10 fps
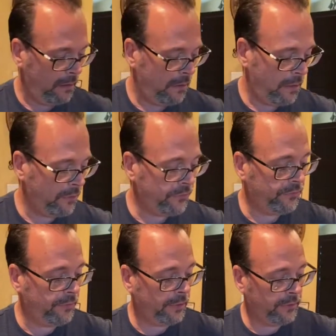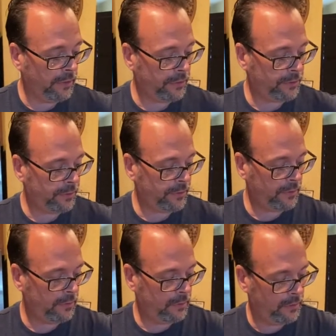they're delicious.
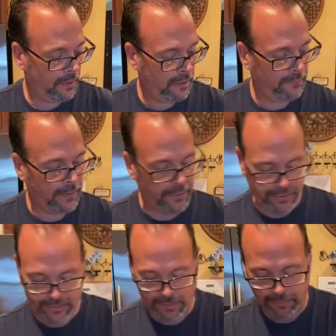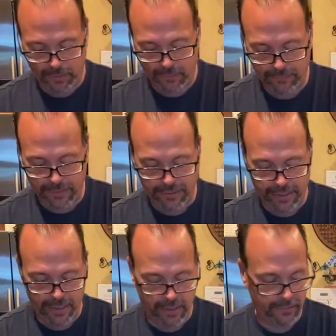Very simple,
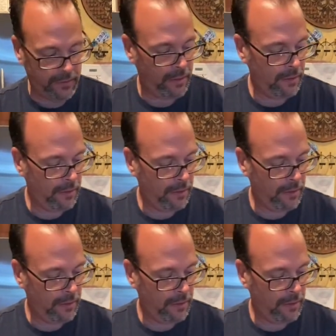very easy.